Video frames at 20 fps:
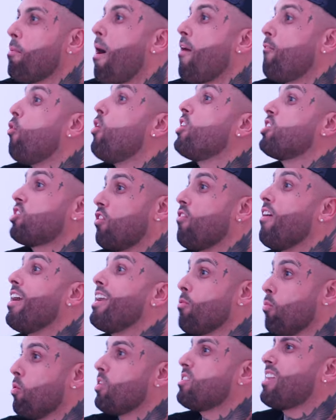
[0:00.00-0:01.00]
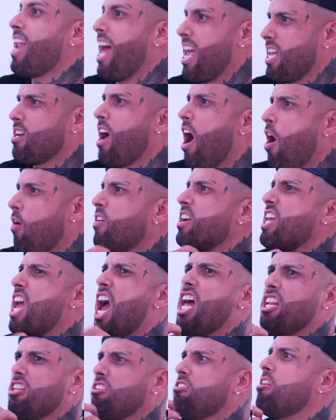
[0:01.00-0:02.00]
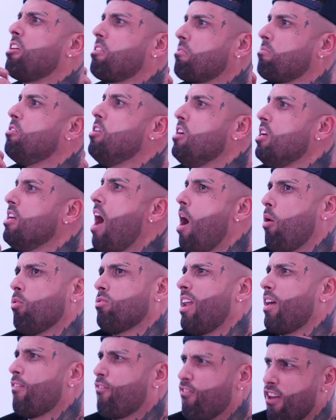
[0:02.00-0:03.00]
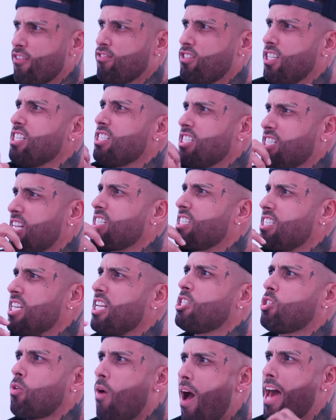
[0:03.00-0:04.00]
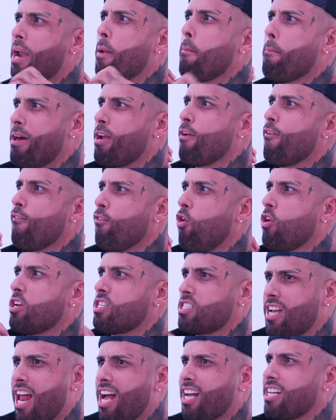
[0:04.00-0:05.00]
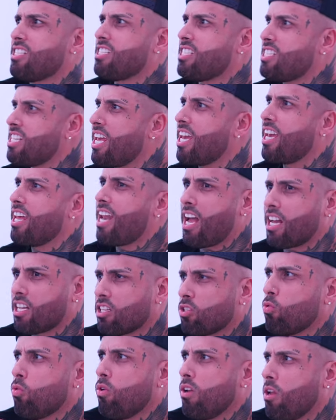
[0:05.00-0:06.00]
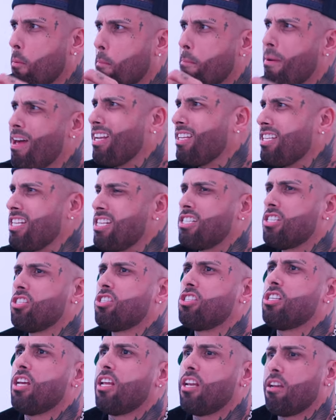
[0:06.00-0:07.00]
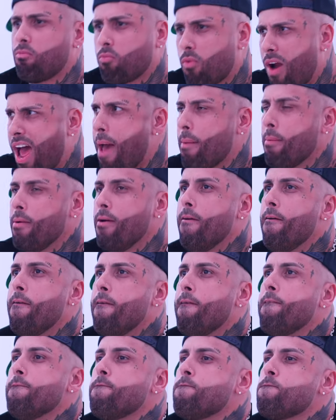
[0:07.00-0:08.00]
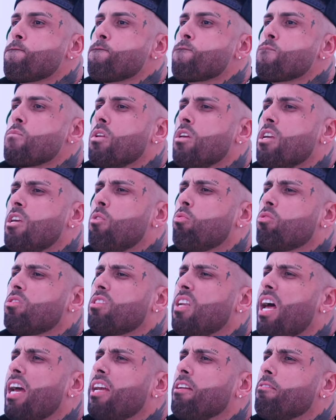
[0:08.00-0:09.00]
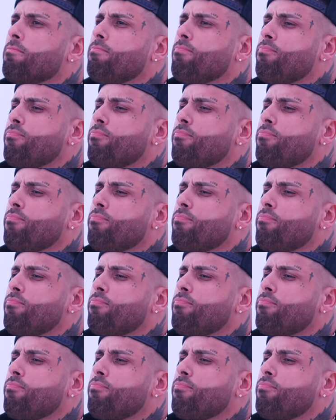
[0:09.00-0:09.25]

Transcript: my voice already was like, I already had, like, yeah. I was like 15, 16, so yeah. I had a better voice and I could sing and I could do a little melodies and shit and rap. He was like,